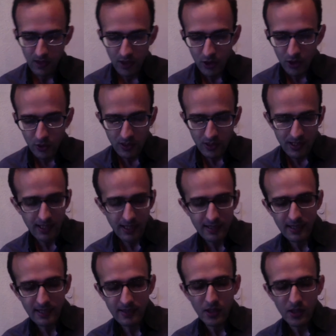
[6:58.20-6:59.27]
To this
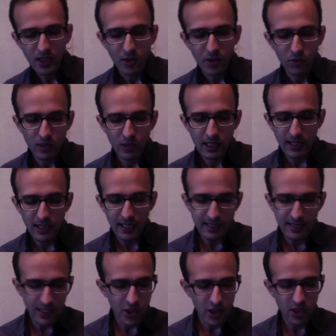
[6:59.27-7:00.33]
extent,
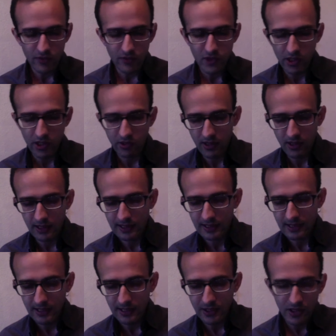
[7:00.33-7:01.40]
realization of general
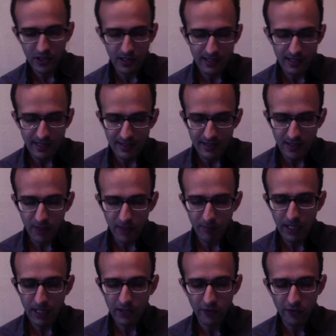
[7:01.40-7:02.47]
intelligence is not a
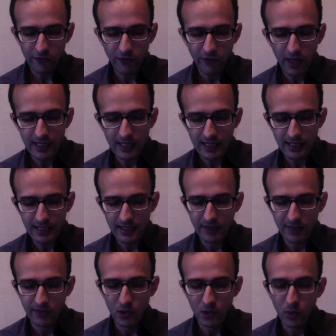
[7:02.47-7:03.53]
matter of finding and
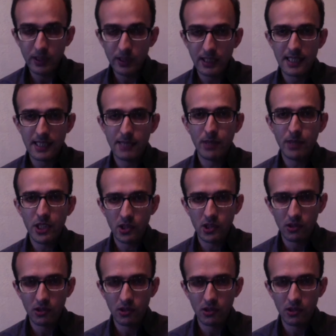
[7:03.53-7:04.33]
developing a special